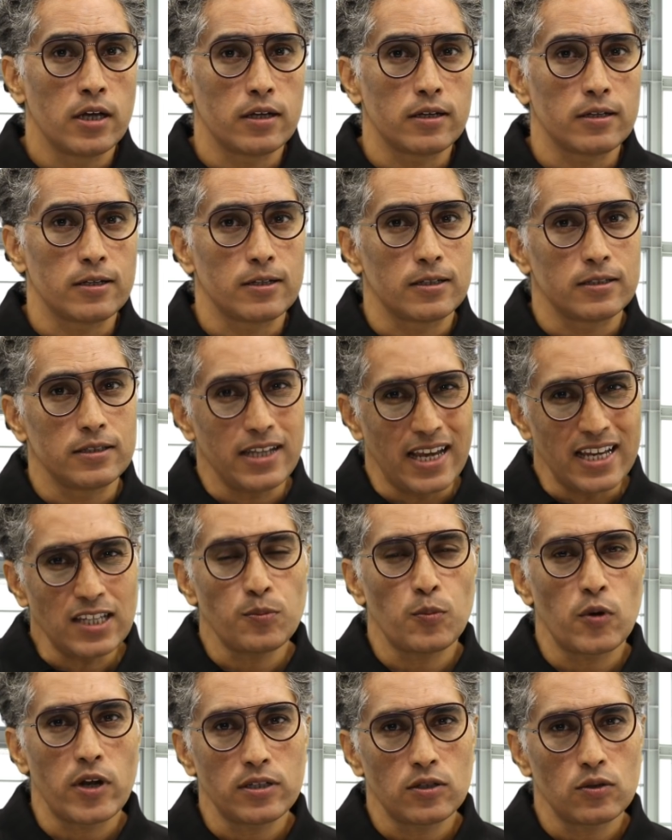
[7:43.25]
the
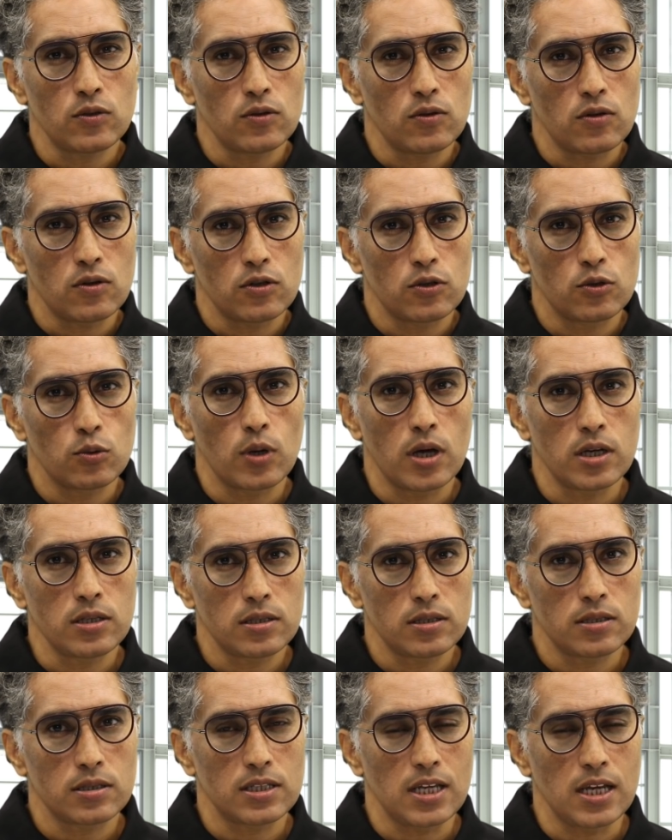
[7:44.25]
S-Presso to
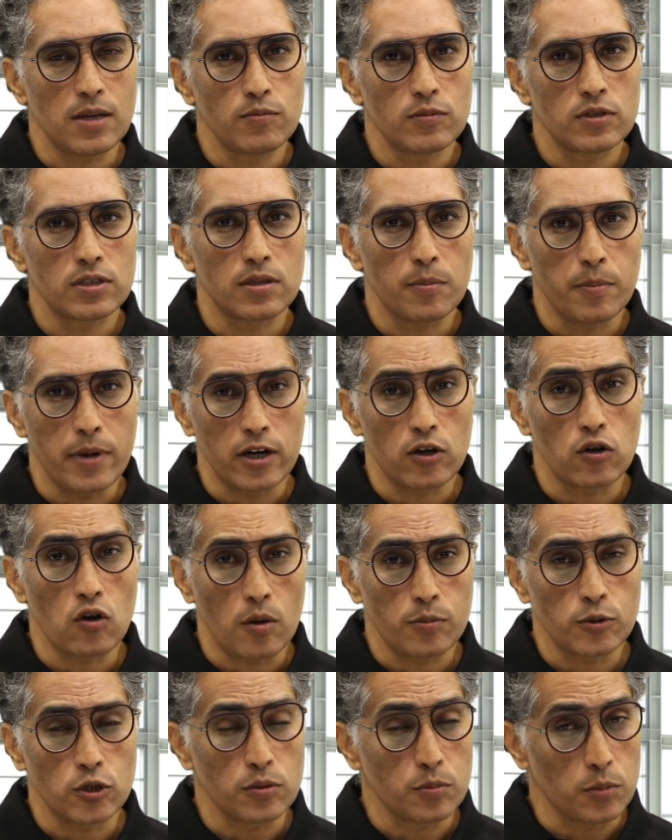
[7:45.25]
us seems the better
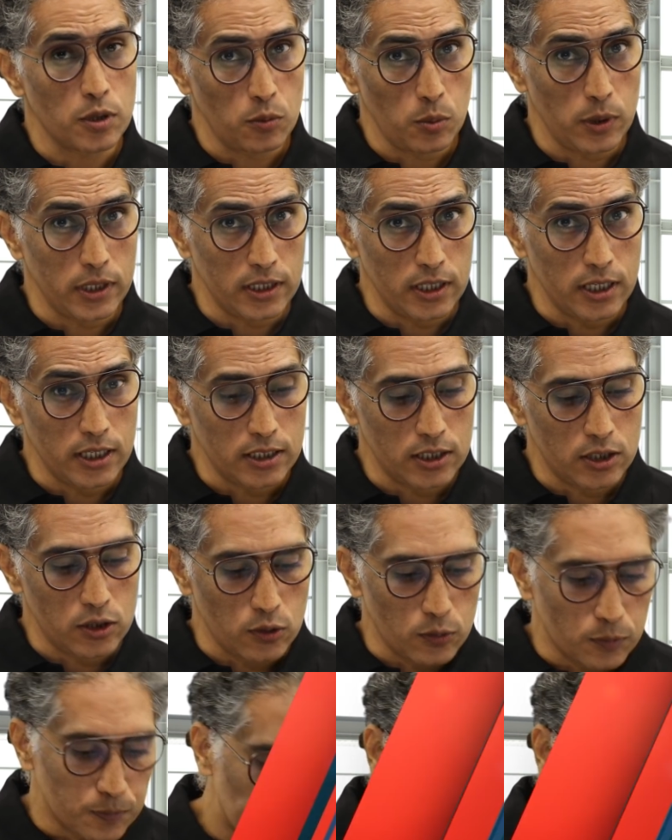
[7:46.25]
option between these 2.